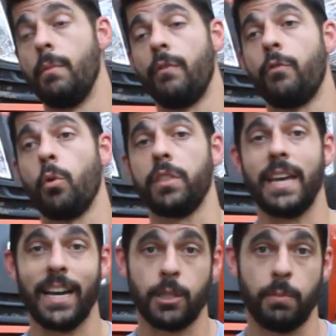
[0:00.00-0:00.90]
for
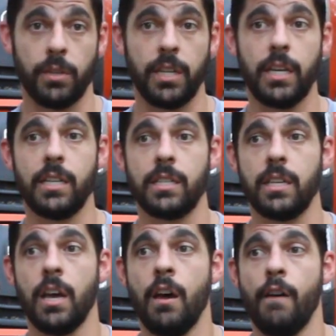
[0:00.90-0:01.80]
the
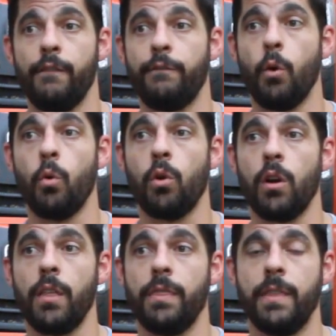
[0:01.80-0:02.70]
expertise,
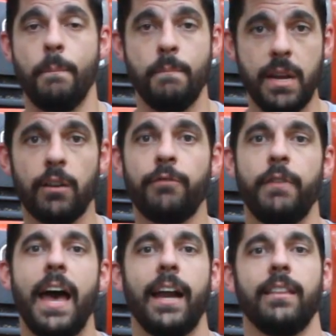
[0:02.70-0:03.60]
for the mere
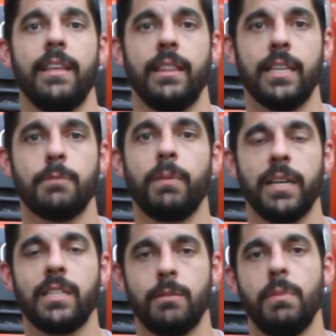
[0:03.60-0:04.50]
fact that this
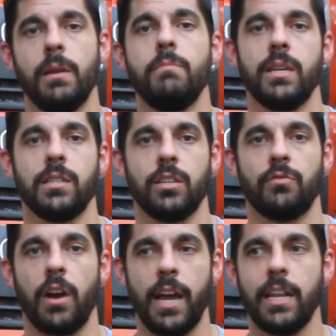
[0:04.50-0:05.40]
place has been in business
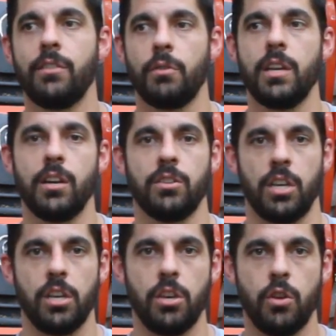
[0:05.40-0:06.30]
for 83 years,
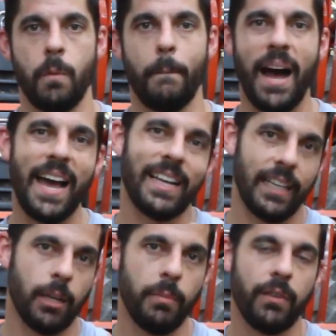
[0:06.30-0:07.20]
and you're buying a
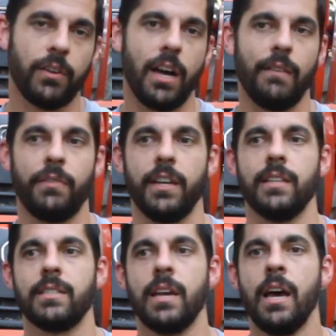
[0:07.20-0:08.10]
little bit of
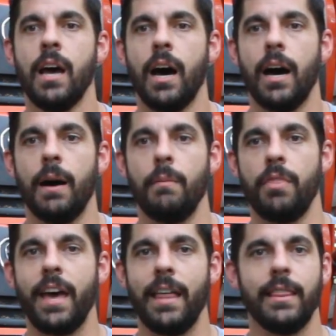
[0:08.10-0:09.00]
confidence
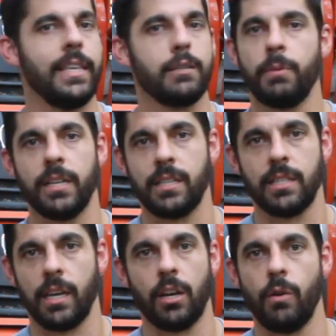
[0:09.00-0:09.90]
that this place
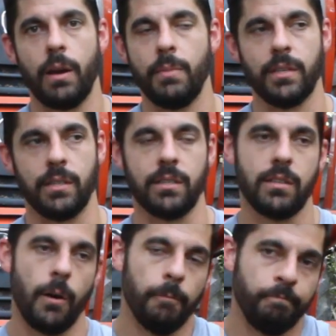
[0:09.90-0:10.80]
isn't going to go out of business.
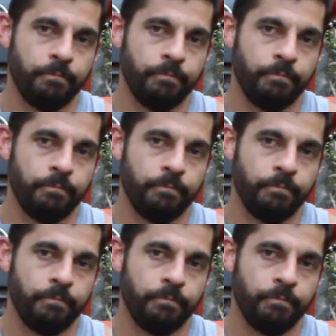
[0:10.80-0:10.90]
So